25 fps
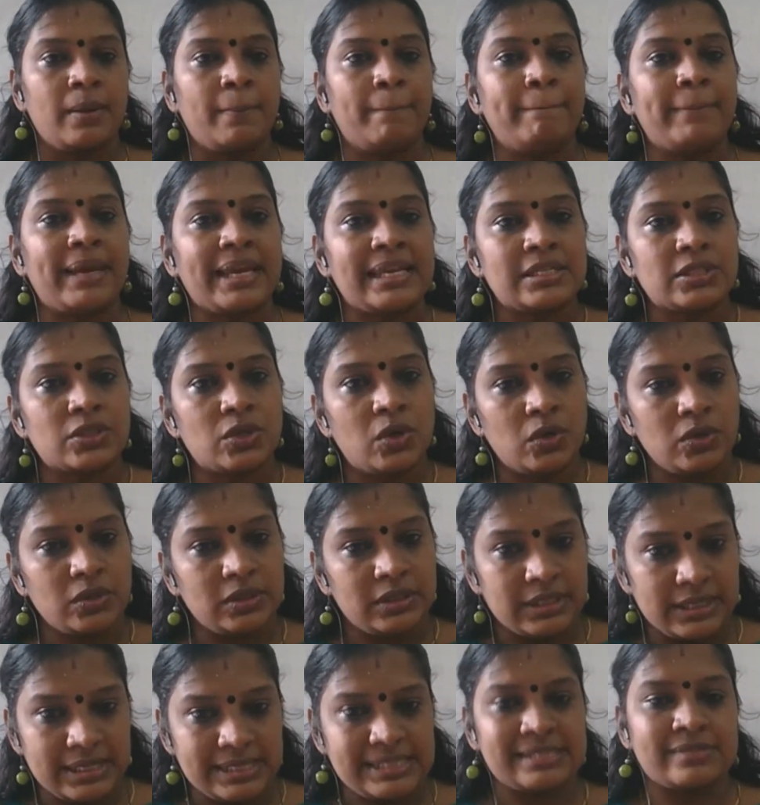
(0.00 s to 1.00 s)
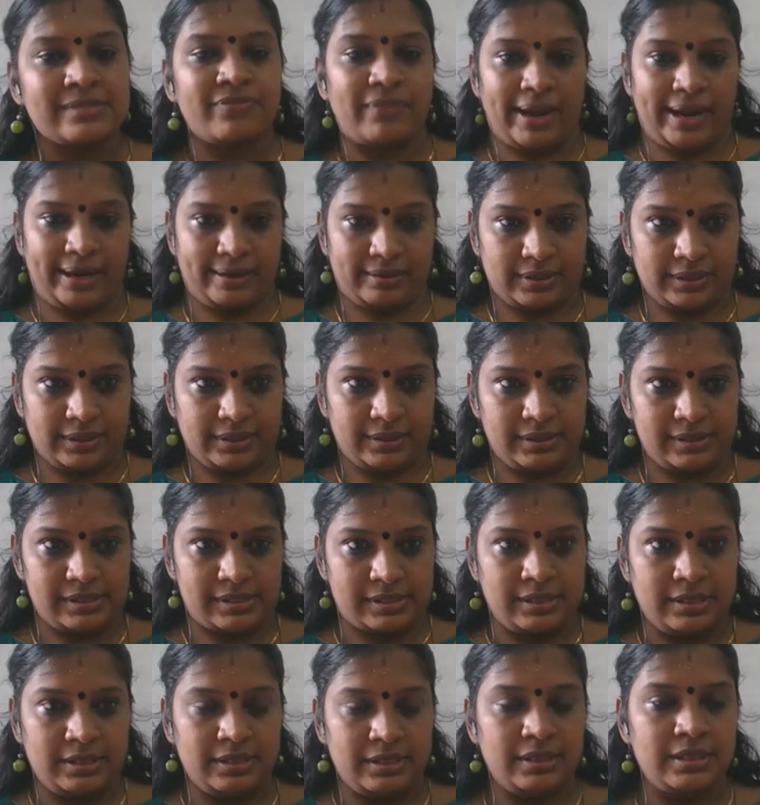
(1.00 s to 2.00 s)
Based on these
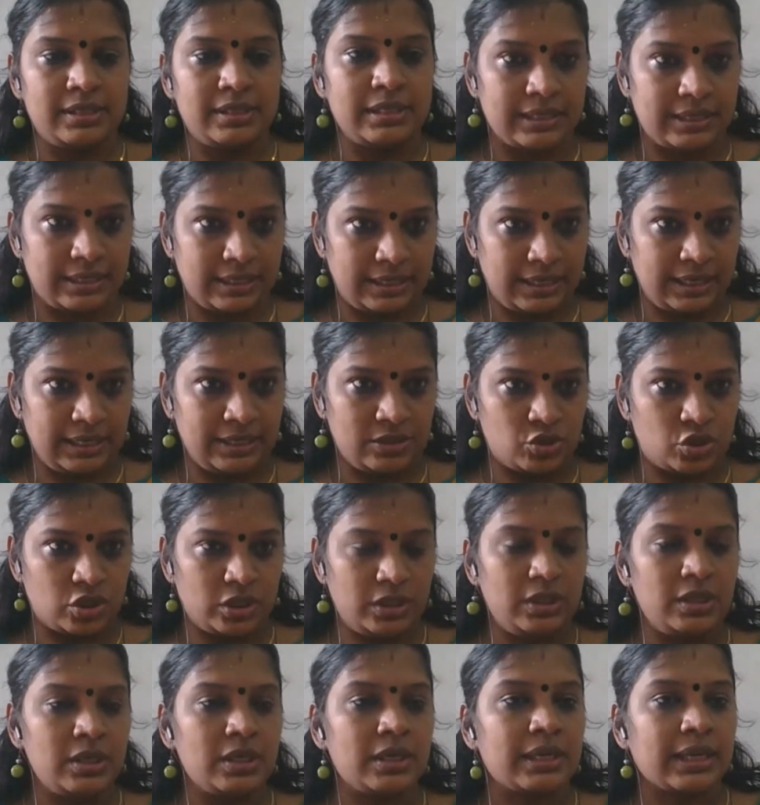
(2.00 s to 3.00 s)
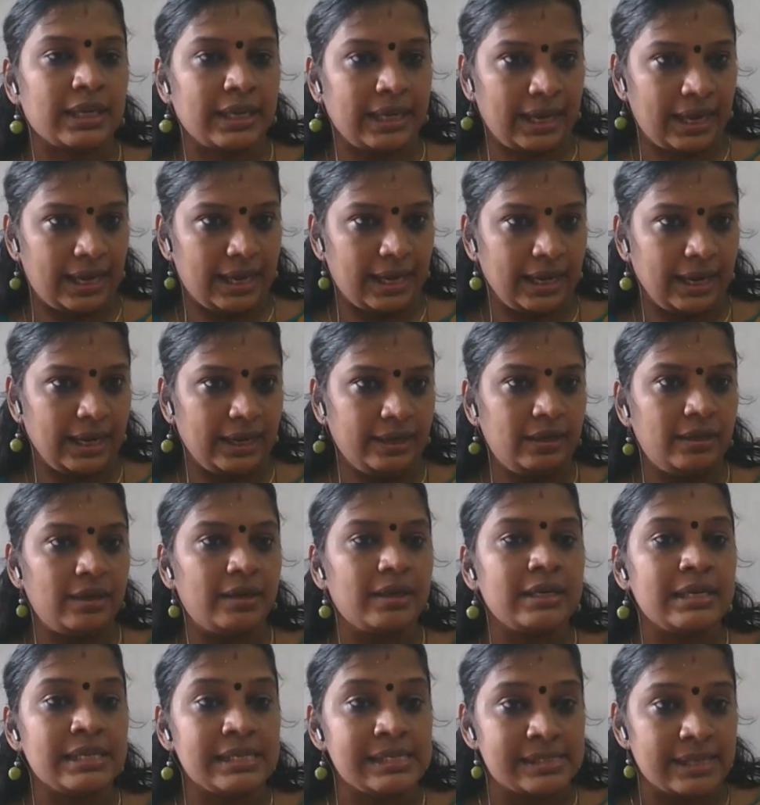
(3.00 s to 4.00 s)
factors, teacher
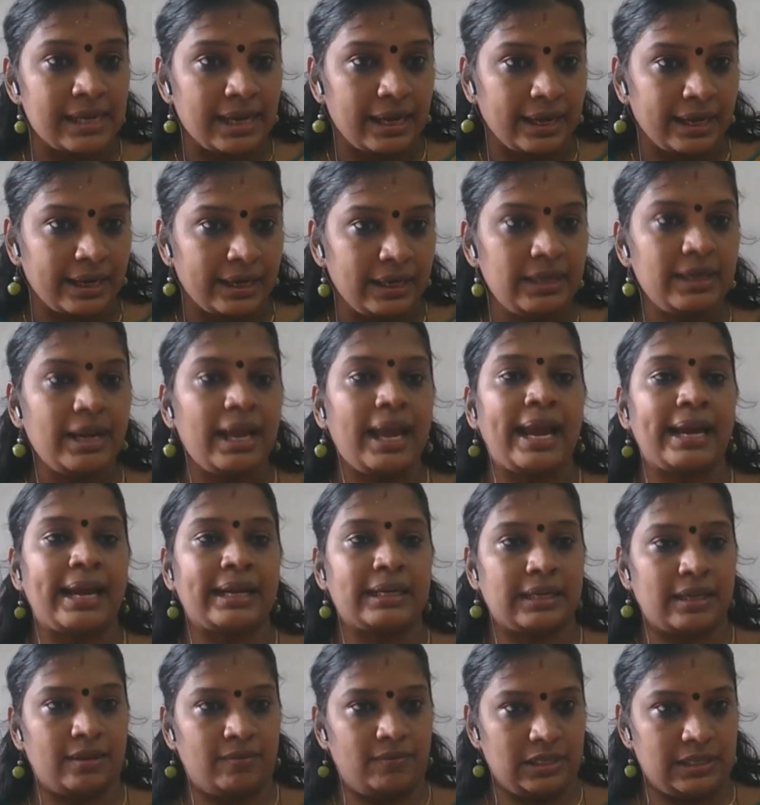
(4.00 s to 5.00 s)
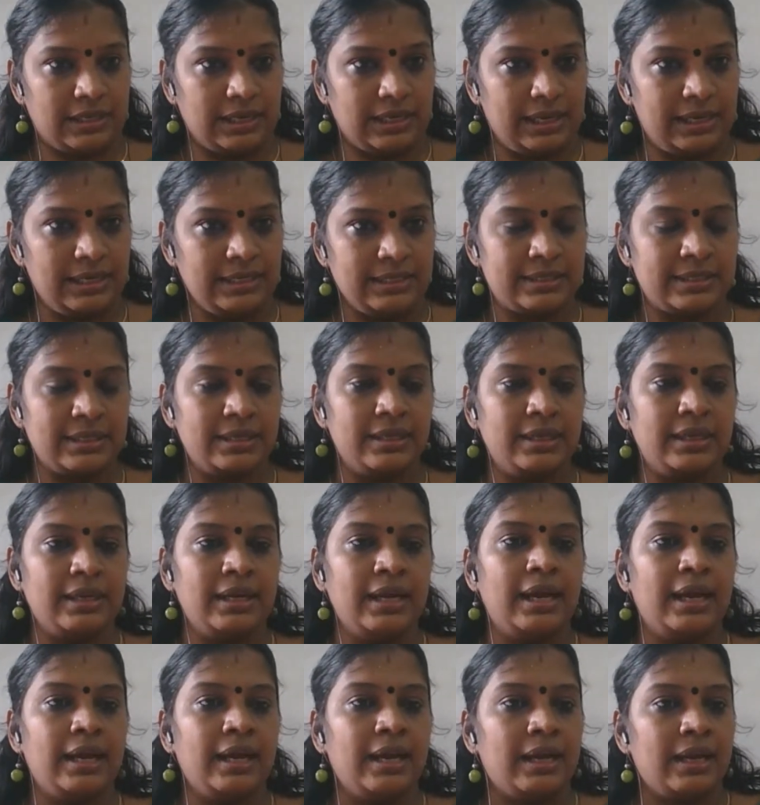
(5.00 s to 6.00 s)
can design activities
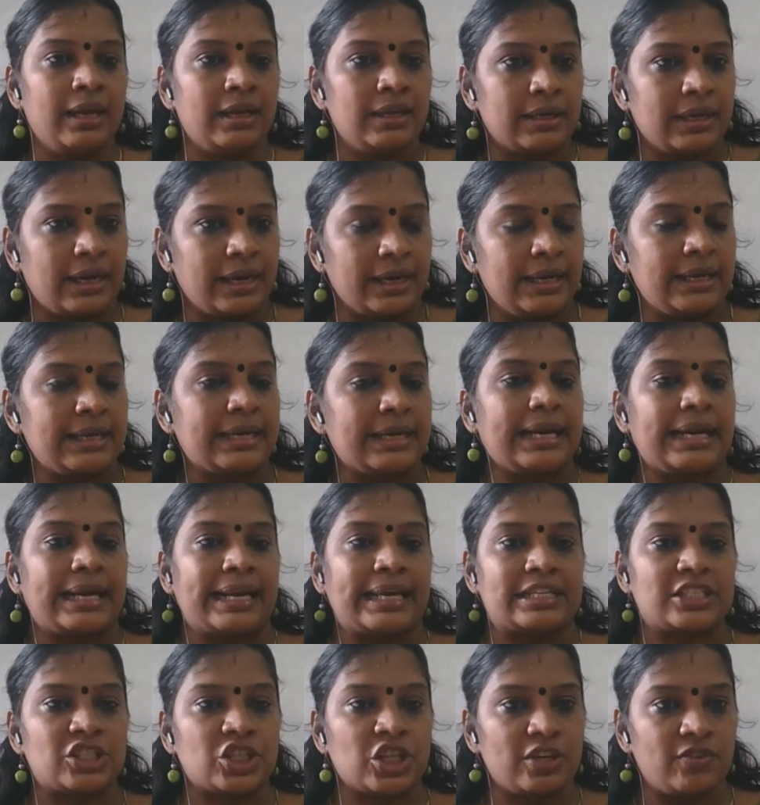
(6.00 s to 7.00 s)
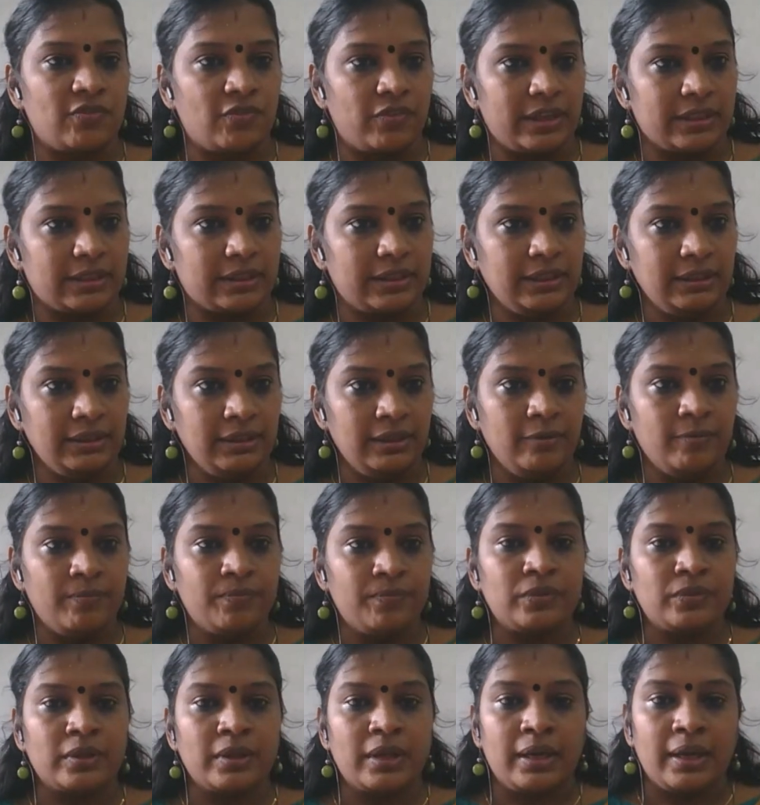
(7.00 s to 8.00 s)
in connection with the
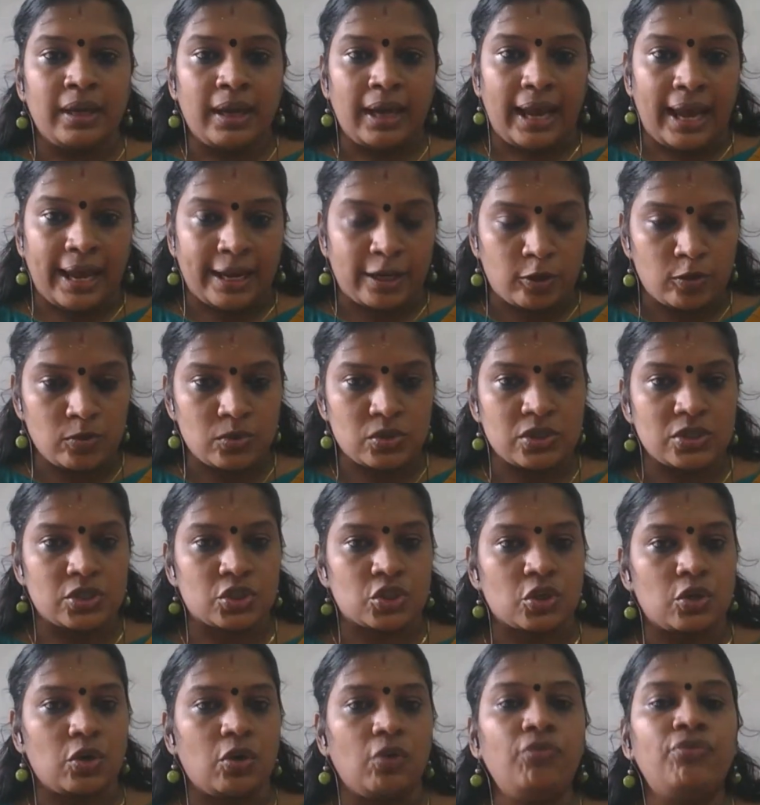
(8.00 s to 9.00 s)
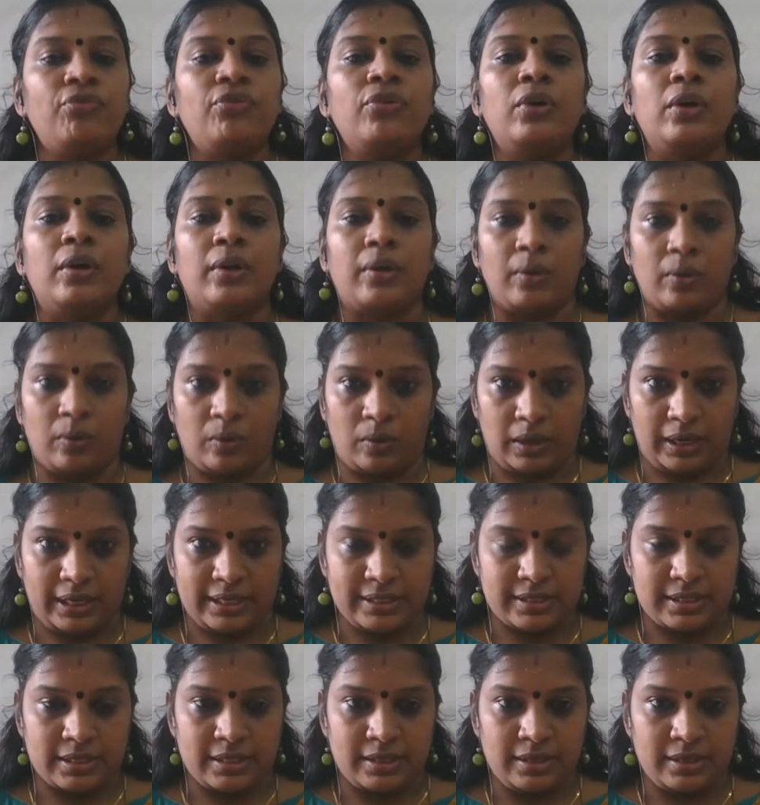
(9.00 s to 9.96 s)
acquisition of knowledge.